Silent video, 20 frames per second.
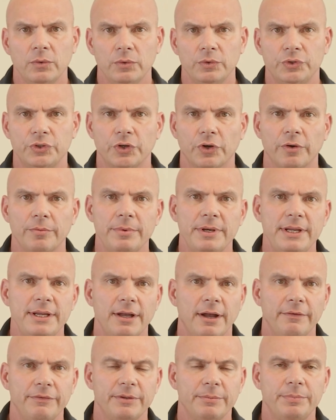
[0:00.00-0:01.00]
Germany
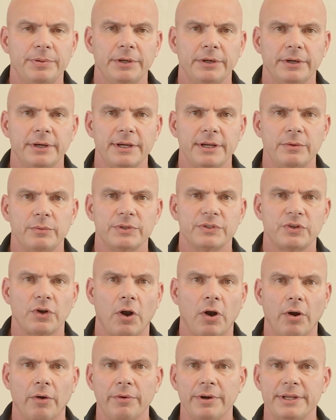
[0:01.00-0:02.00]
of the period was
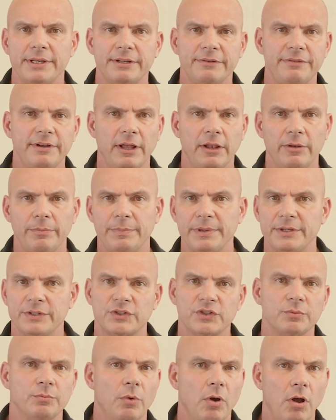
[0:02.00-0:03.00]
already developing
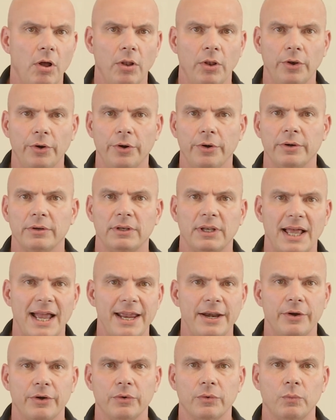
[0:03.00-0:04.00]
smaller,
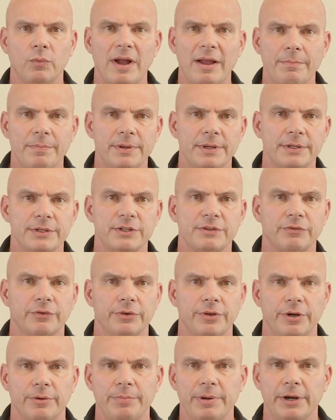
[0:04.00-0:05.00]
lighter weapons for
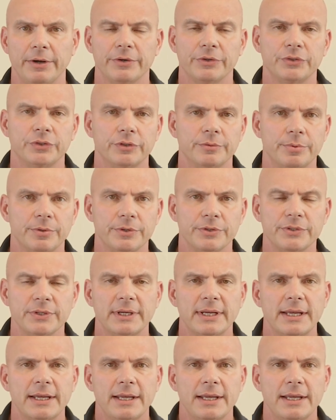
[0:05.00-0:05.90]
their paratroopers,